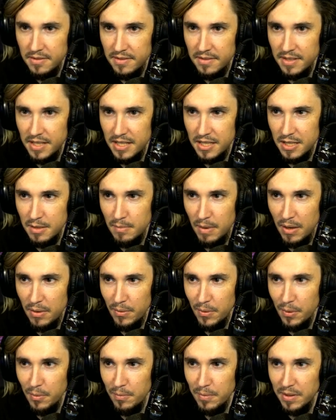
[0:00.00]
This is my
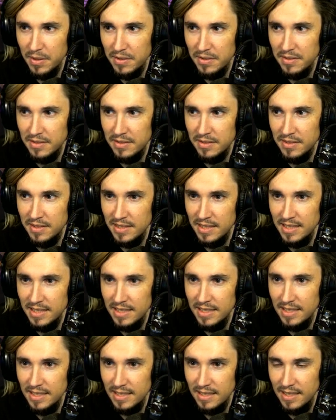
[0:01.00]

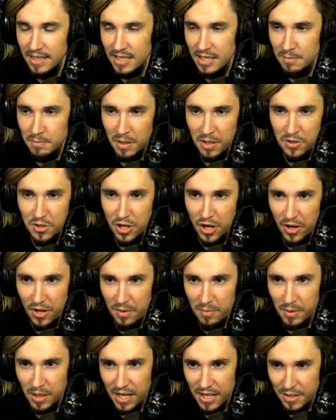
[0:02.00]
this is my cherry
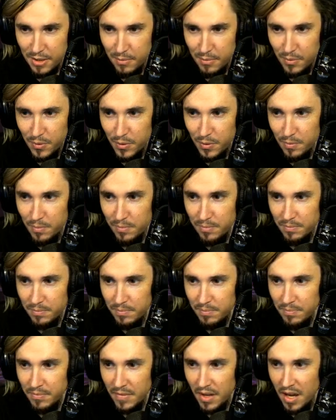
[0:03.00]
blossom room.
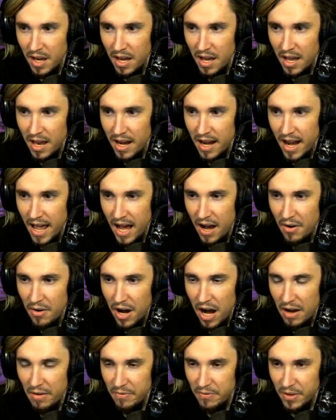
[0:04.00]
Now,
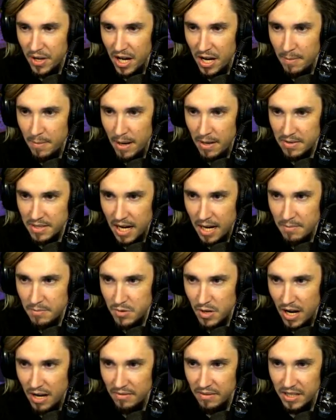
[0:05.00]
I've thought about time
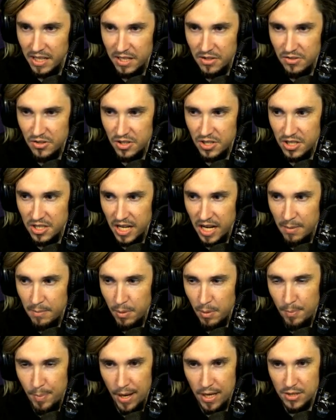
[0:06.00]
traveling and just staying
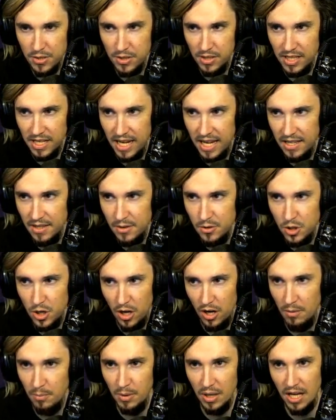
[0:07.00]
perpetually in the
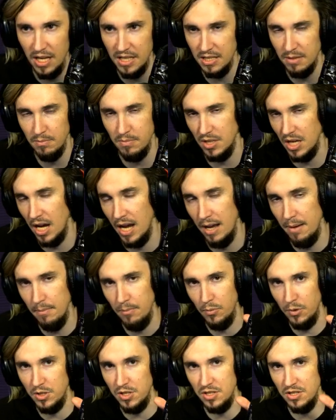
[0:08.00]
cherry blossom time,
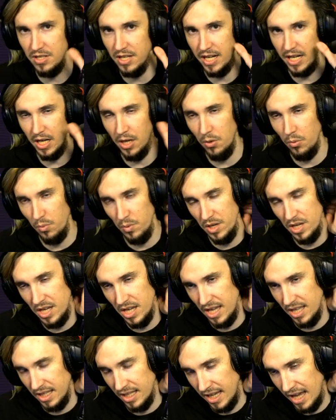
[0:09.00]
which is like a week
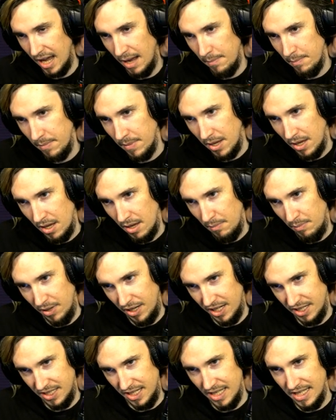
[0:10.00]
in the game,
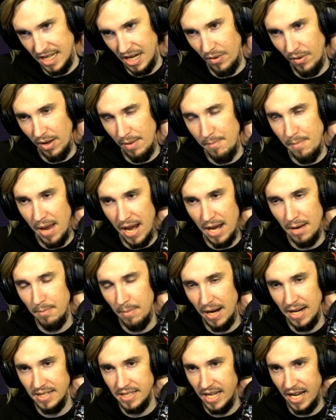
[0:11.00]
because that's how I made
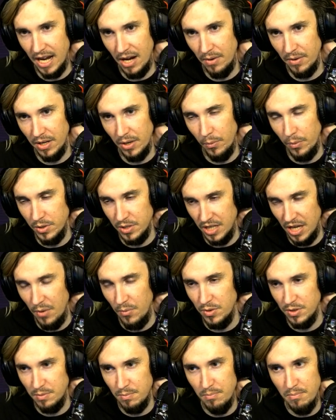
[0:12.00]
my town. It was it
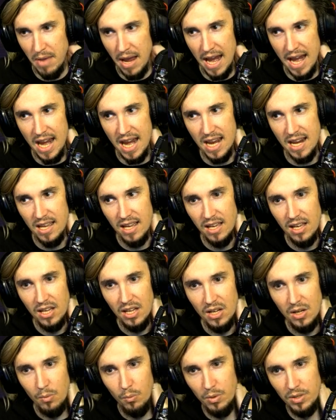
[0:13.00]
was made
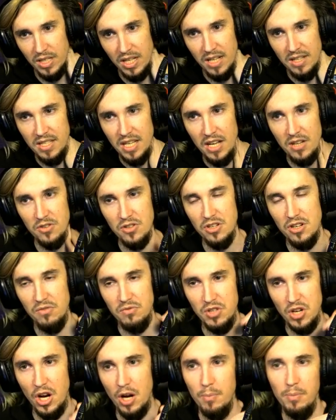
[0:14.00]
with the intention of
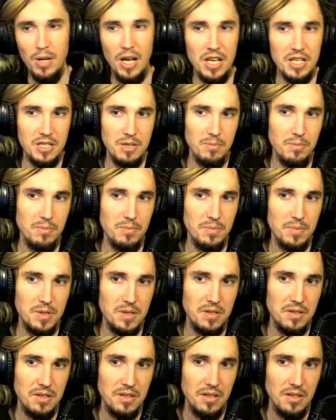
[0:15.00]
cherry blossoms